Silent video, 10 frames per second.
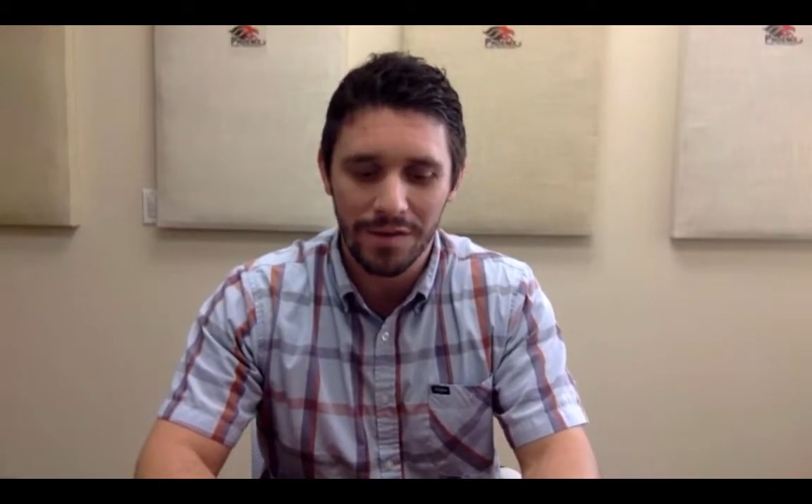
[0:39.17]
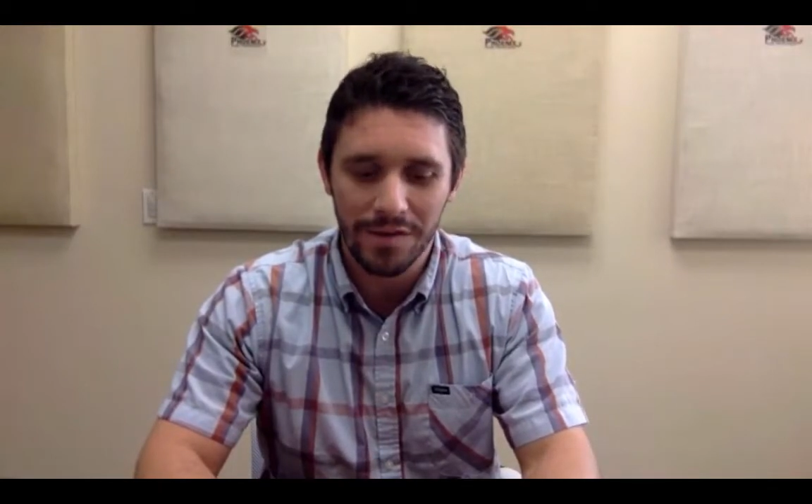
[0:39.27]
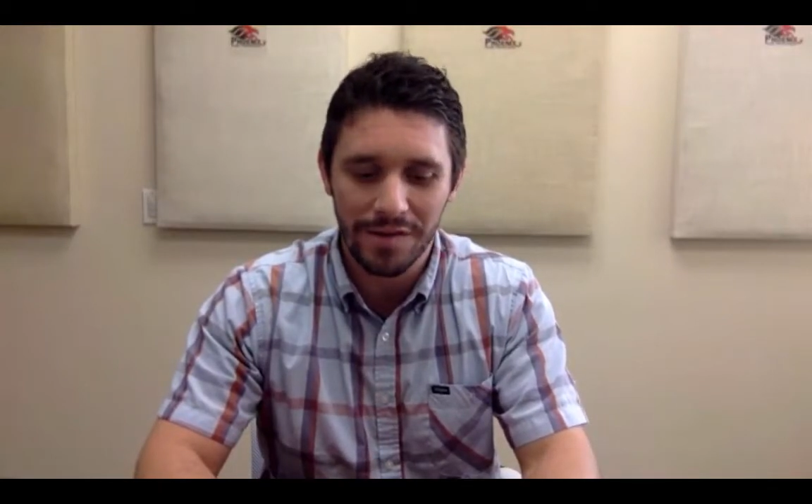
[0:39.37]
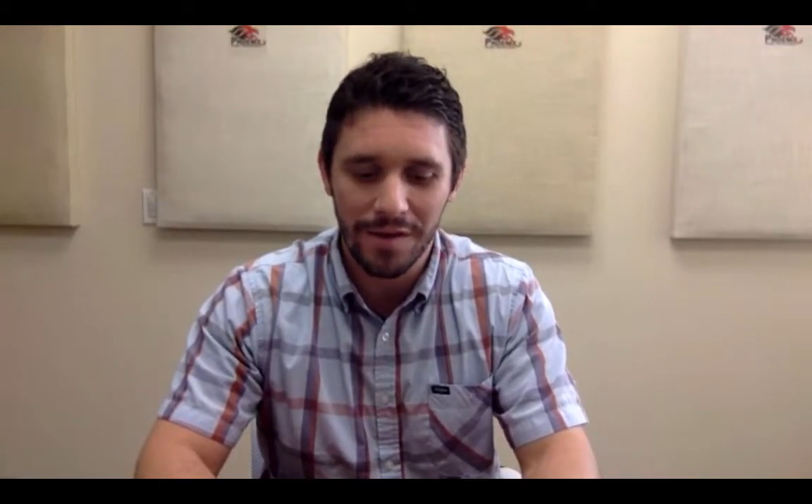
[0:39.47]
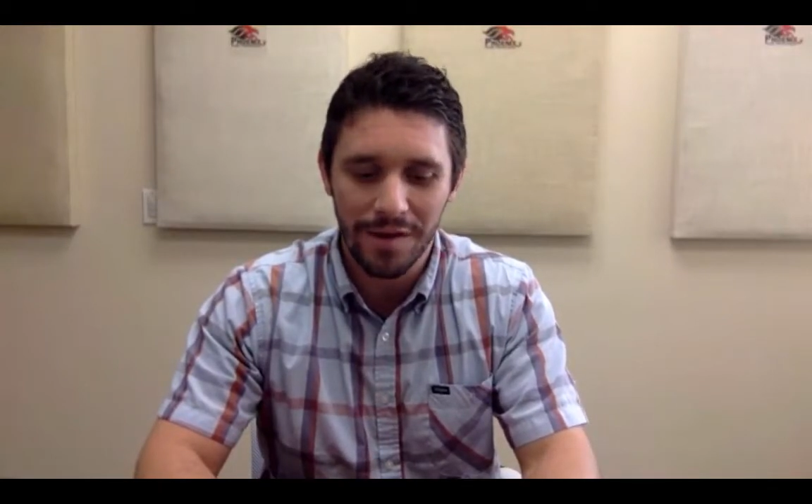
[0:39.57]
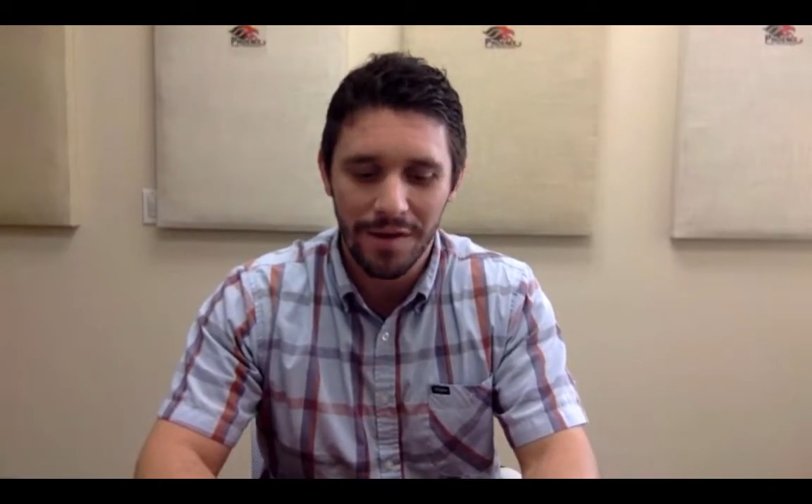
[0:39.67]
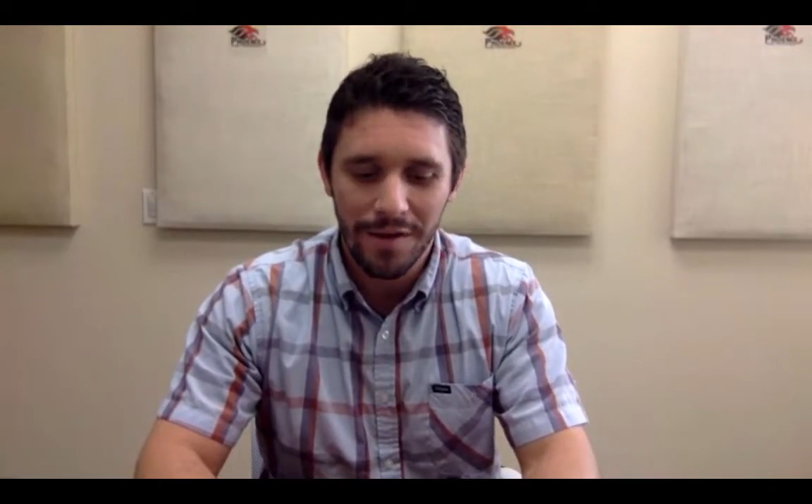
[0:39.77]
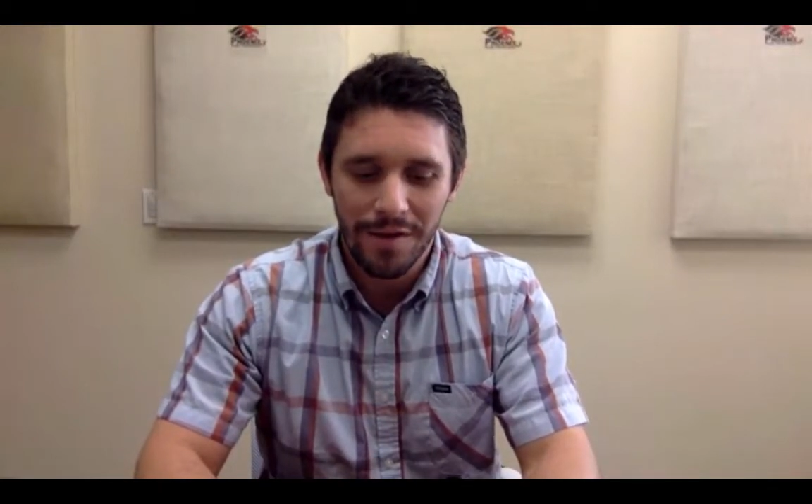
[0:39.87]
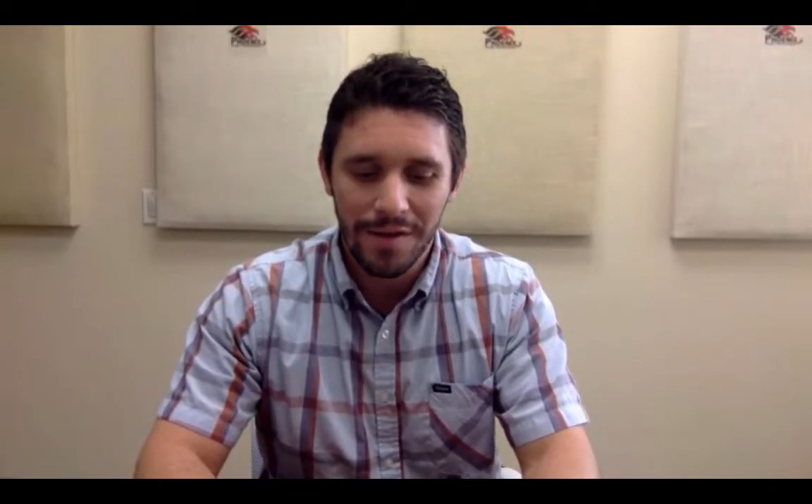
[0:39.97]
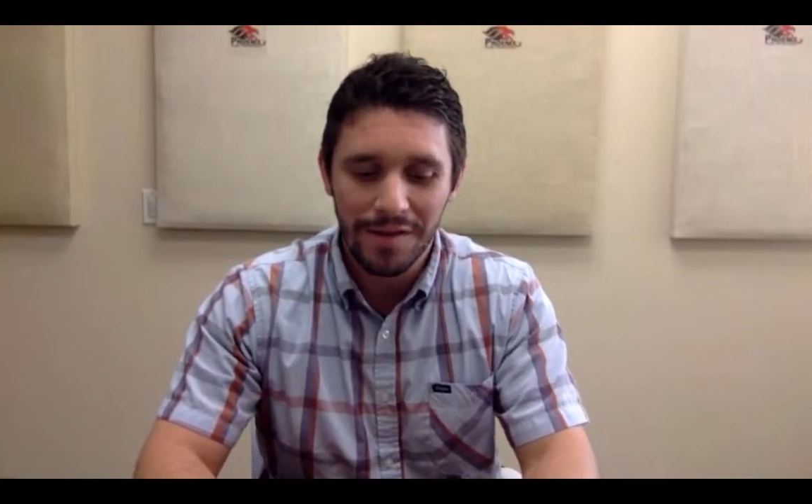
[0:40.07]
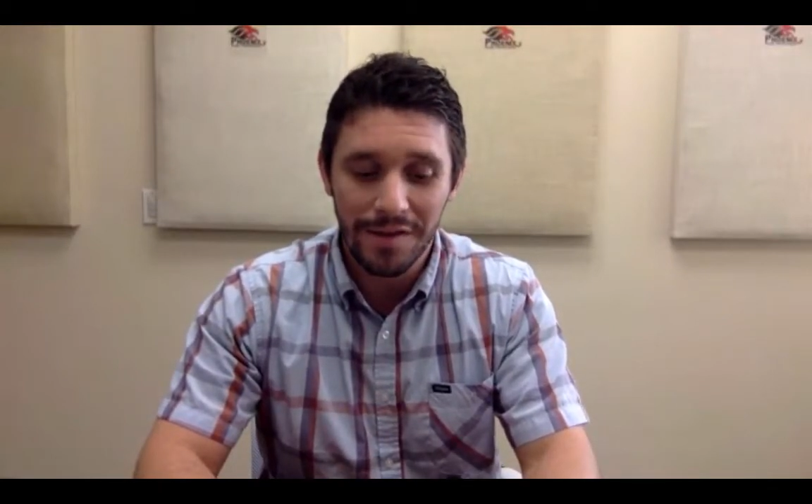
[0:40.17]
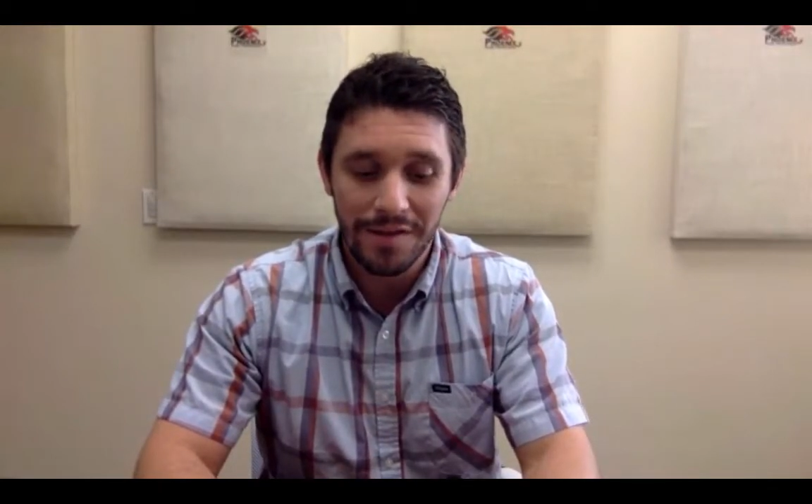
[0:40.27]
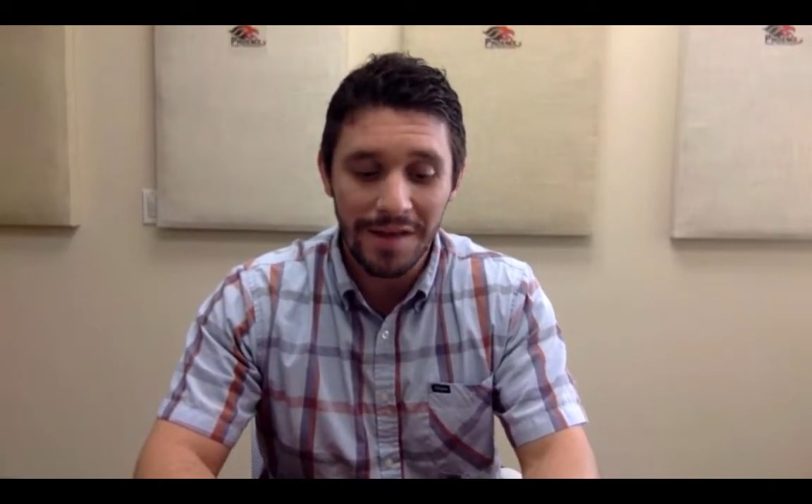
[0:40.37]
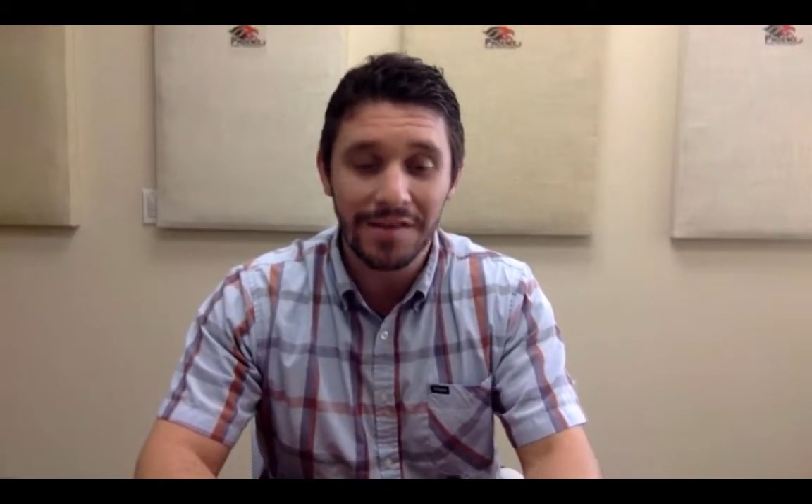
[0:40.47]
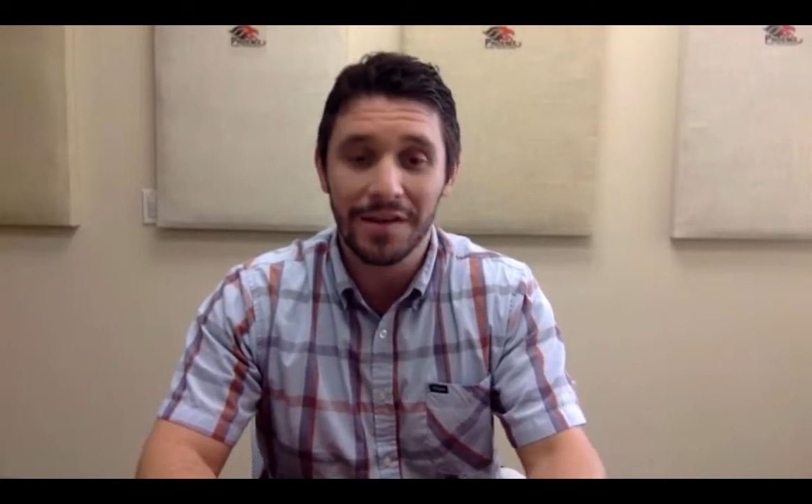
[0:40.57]
This is a, it's, a,
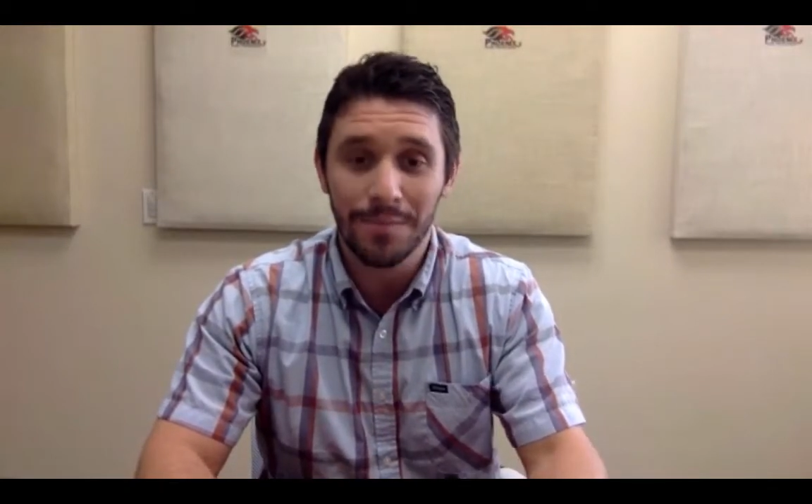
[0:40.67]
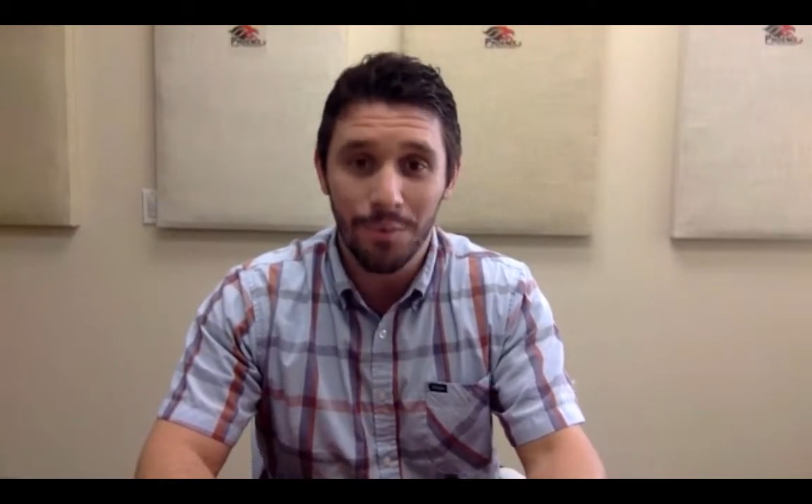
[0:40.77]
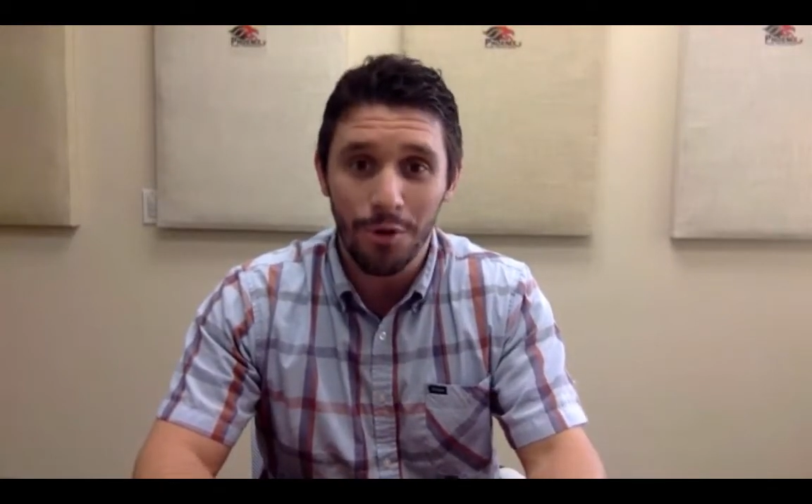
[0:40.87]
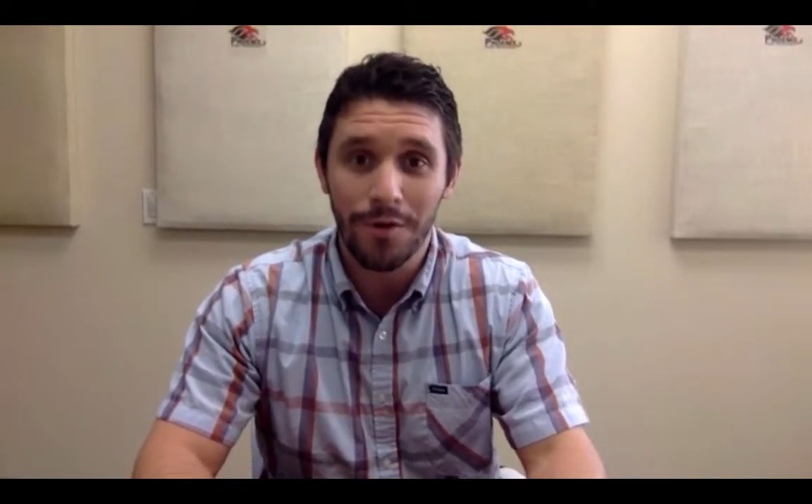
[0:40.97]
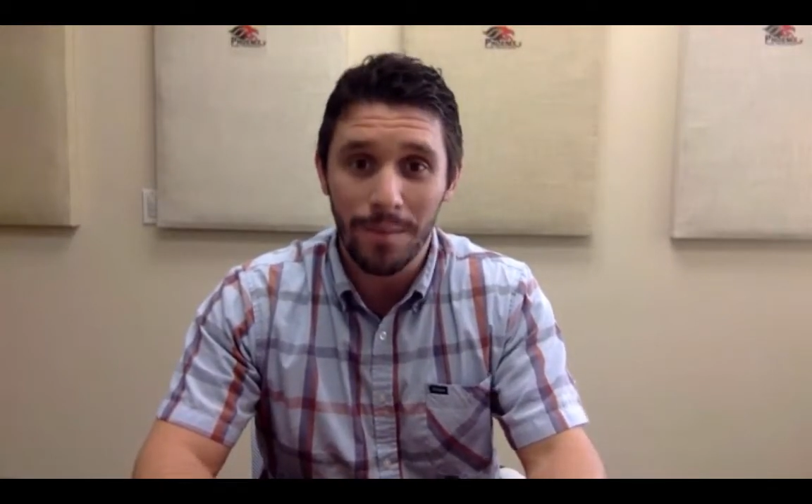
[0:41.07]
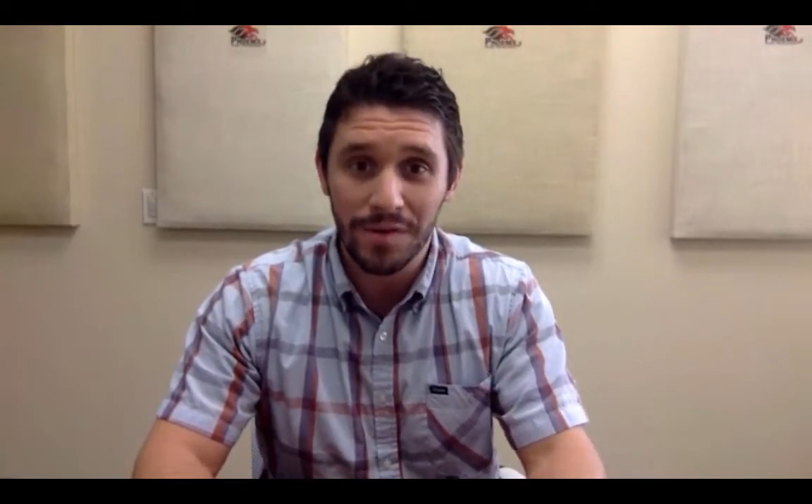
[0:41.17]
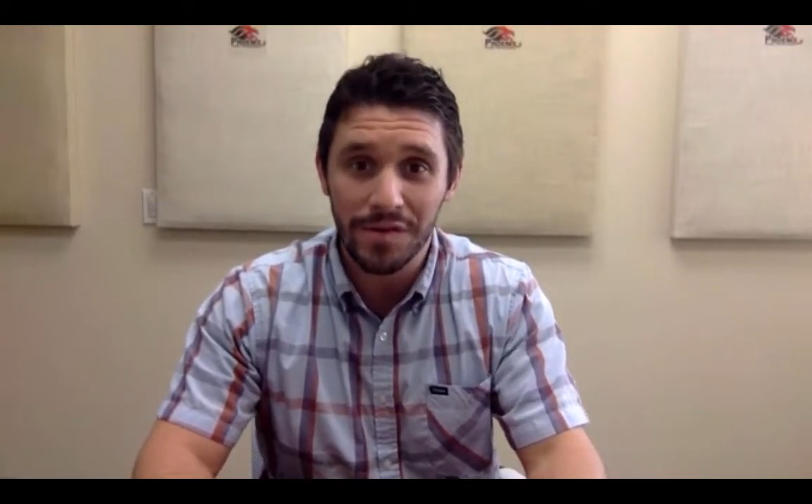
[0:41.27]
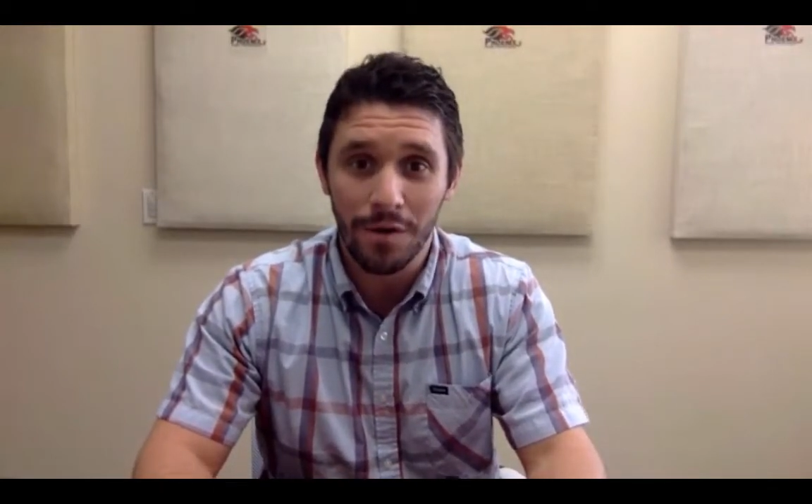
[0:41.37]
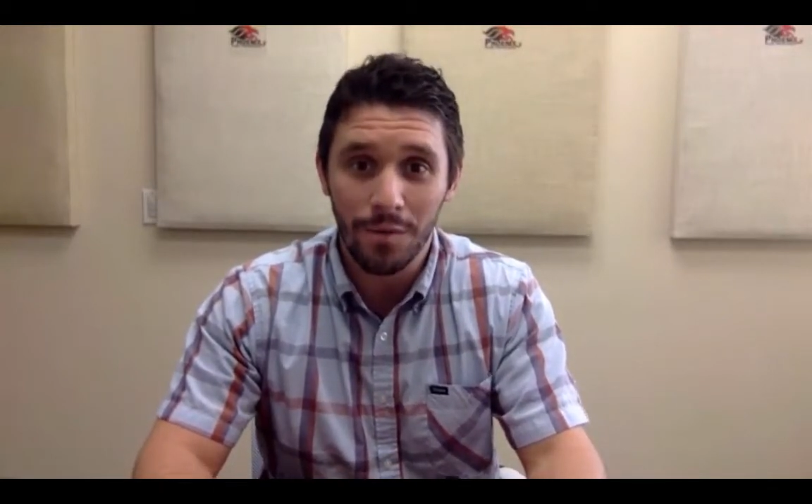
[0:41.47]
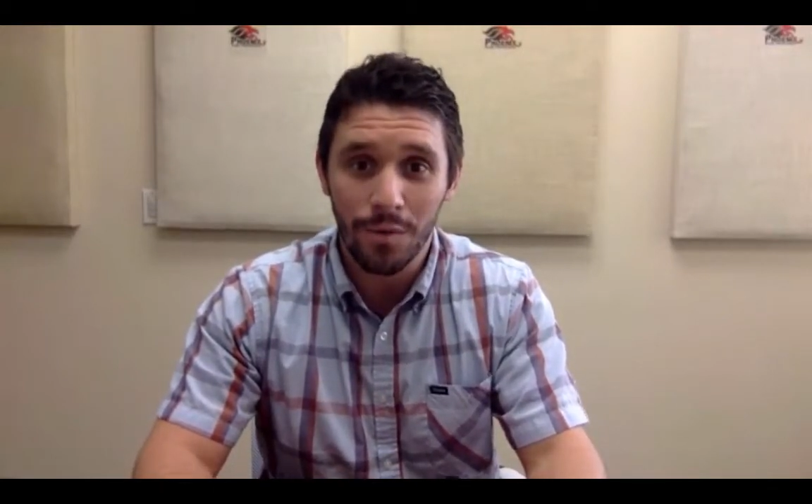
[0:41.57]
it's actually an important episode.